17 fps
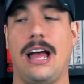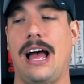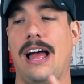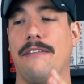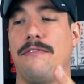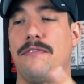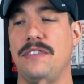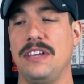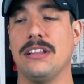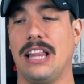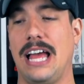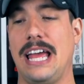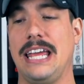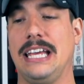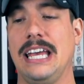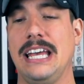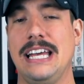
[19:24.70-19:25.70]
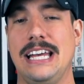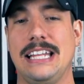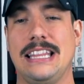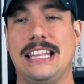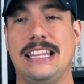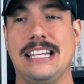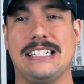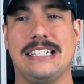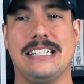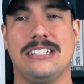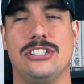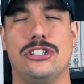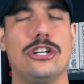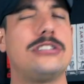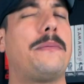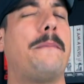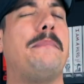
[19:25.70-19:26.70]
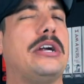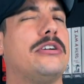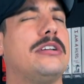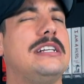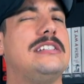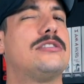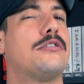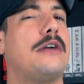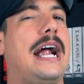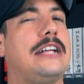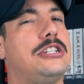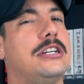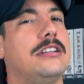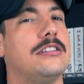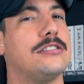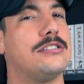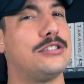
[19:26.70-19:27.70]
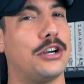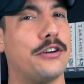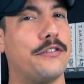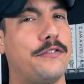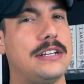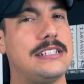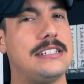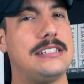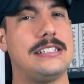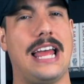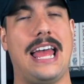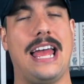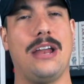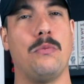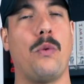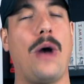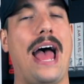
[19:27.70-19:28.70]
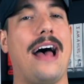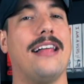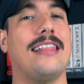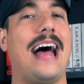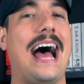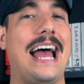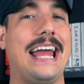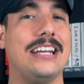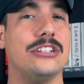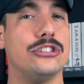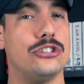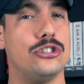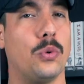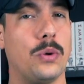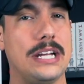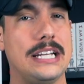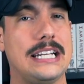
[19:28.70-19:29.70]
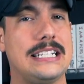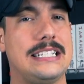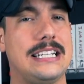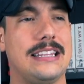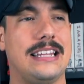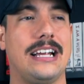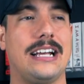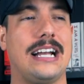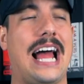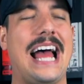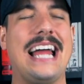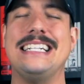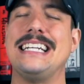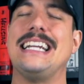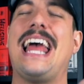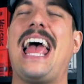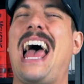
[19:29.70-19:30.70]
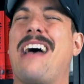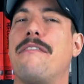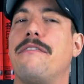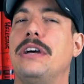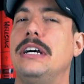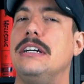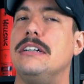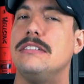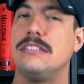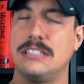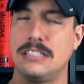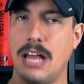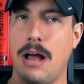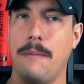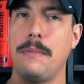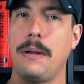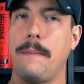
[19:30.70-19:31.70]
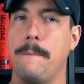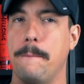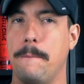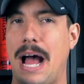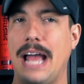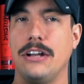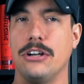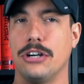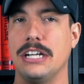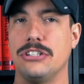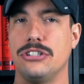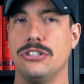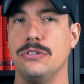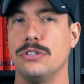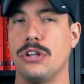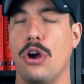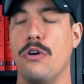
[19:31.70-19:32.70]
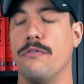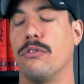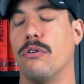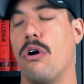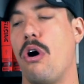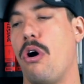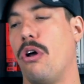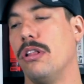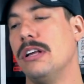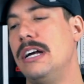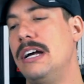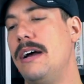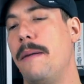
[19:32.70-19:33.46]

I feel like this is just barely scratching the surface, and while I enjoyed it, I did have some minor issues overall.